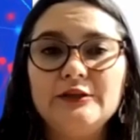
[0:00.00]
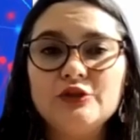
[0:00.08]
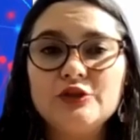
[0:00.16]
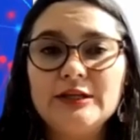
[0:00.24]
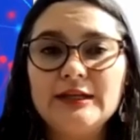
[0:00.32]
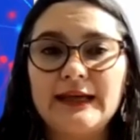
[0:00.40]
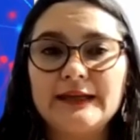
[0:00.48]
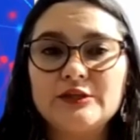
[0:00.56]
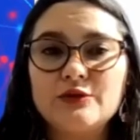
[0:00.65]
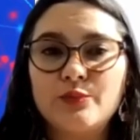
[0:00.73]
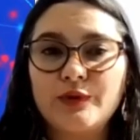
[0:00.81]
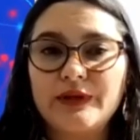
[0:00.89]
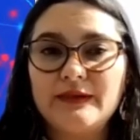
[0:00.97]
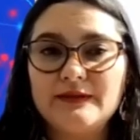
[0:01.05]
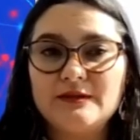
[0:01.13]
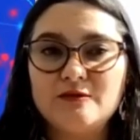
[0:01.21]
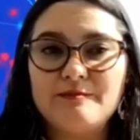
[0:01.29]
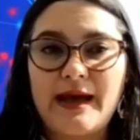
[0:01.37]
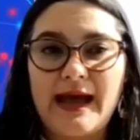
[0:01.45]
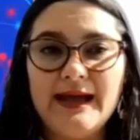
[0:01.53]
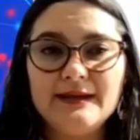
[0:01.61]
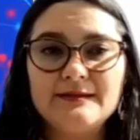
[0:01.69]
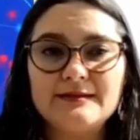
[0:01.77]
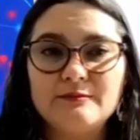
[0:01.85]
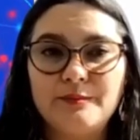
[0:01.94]
usually like to bring this to
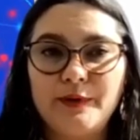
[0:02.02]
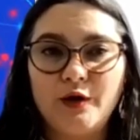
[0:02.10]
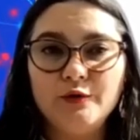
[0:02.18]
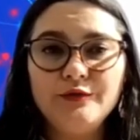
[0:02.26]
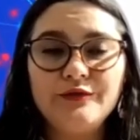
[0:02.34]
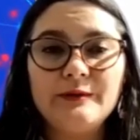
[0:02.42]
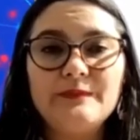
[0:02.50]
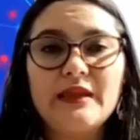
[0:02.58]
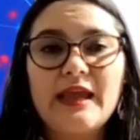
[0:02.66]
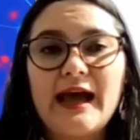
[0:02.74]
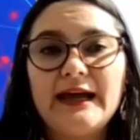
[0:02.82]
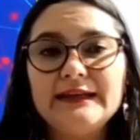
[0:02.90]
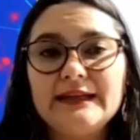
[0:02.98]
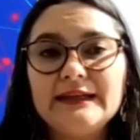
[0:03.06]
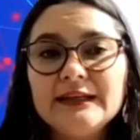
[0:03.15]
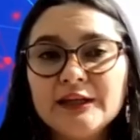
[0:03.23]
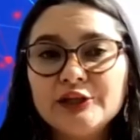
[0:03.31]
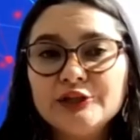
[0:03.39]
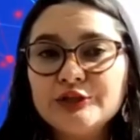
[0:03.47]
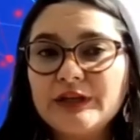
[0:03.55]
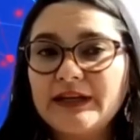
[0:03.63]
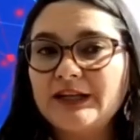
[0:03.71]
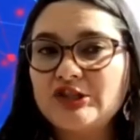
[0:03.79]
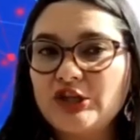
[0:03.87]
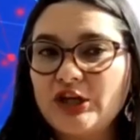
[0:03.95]
max, both, and in here you
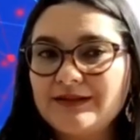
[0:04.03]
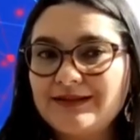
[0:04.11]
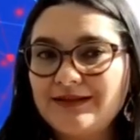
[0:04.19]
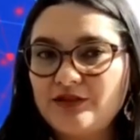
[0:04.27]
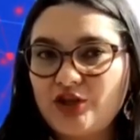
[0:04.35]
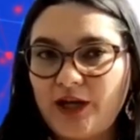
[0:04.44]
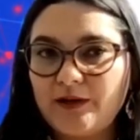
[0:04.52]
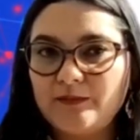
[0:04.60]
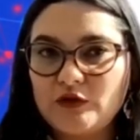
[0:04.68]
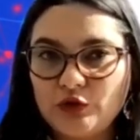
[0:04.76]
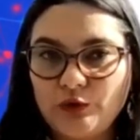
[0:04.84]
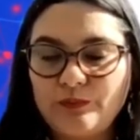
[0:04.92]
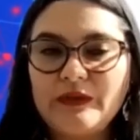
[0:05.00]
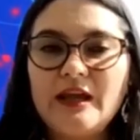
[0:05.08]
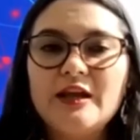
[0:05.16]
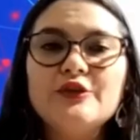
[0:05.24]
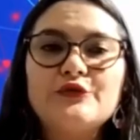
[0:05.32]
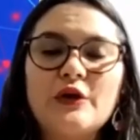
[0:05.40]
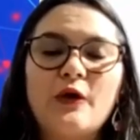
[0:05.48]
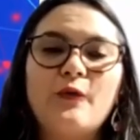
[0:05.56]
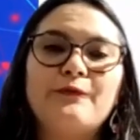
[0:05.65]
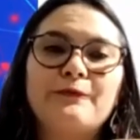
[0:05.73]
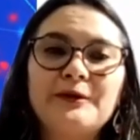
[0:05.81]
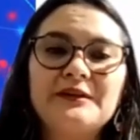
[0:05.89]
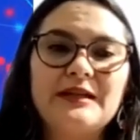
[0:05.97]
can adjust the time too. So
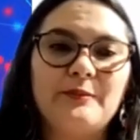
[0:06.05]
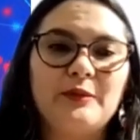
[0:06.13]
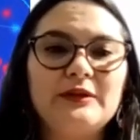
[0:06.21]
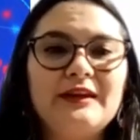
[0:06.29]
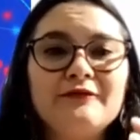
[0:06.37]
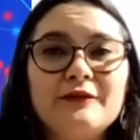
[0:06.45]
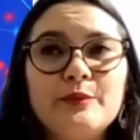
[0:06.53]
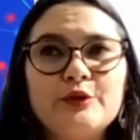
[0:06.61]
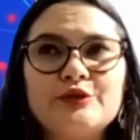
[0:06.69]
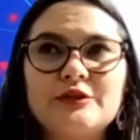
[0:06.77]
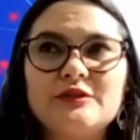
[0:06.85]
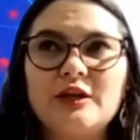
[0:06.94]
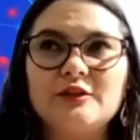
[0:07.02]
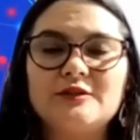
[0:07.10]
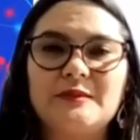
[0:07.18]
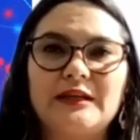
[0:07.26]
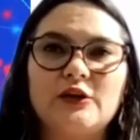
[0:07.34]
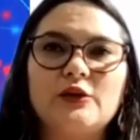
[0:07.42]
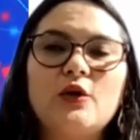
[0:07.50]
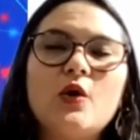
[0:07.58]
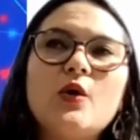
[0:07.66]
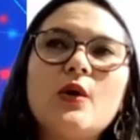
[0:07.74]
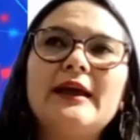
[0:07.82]
for example, if the person tells me like, oh,